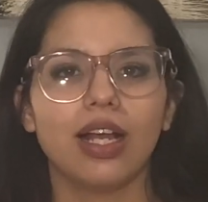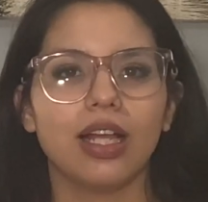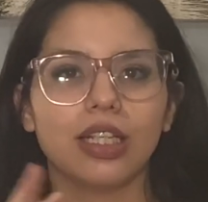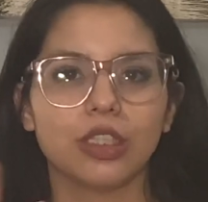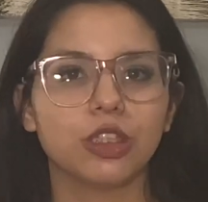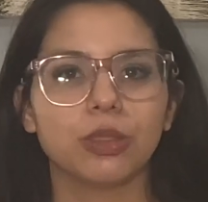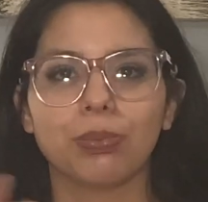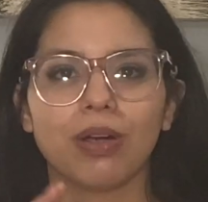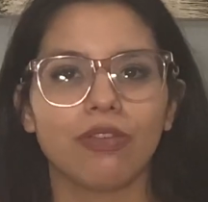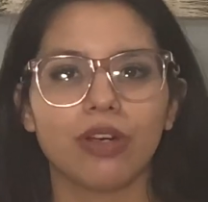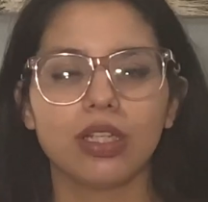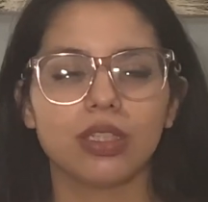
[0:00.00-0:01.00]
that was the
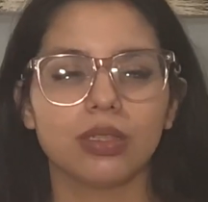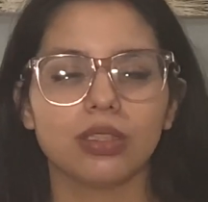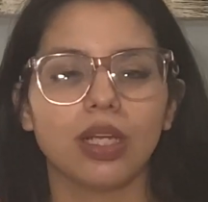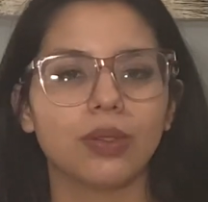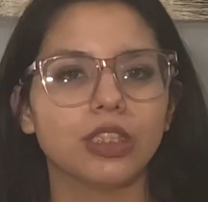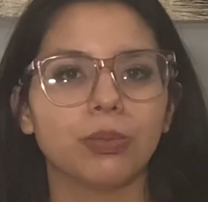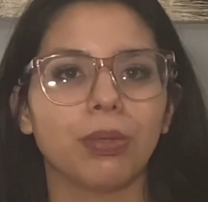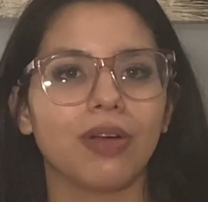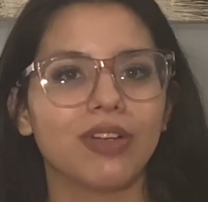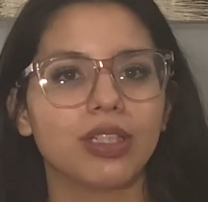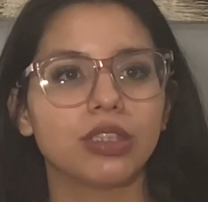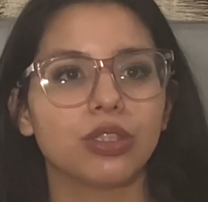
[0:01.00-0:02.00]

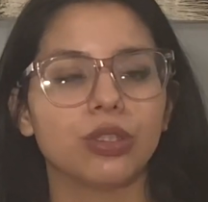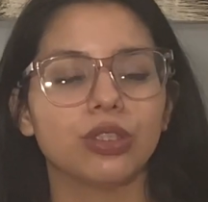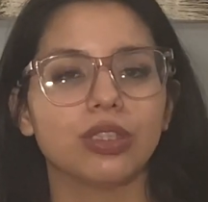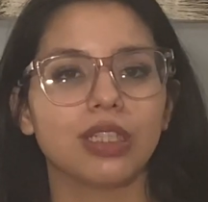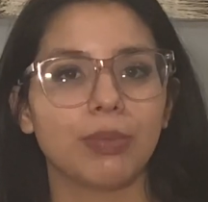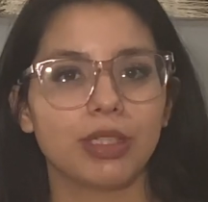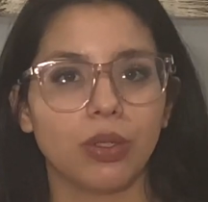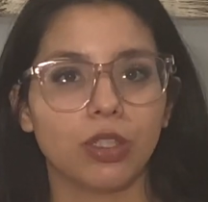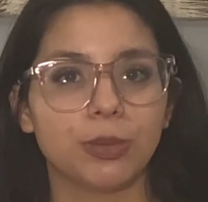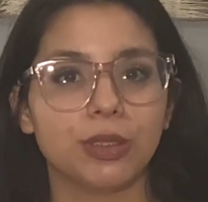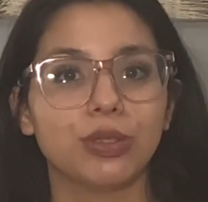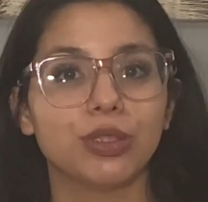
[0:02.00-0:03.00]
perfect excuse to send my
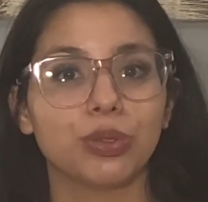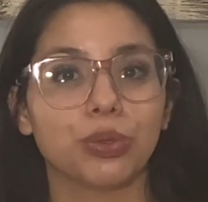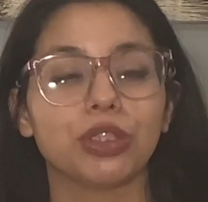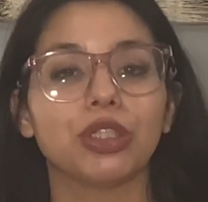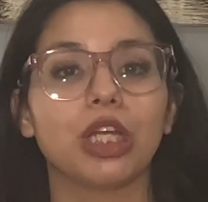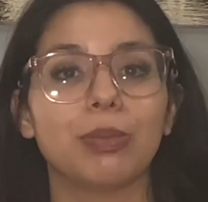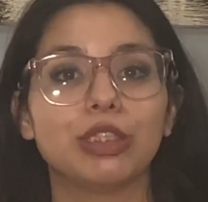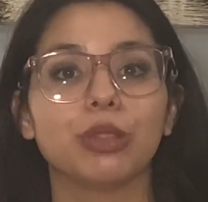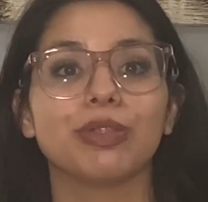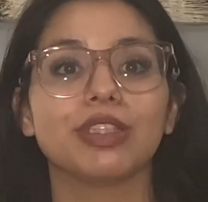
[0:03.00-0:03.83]
husband to the store to give me some more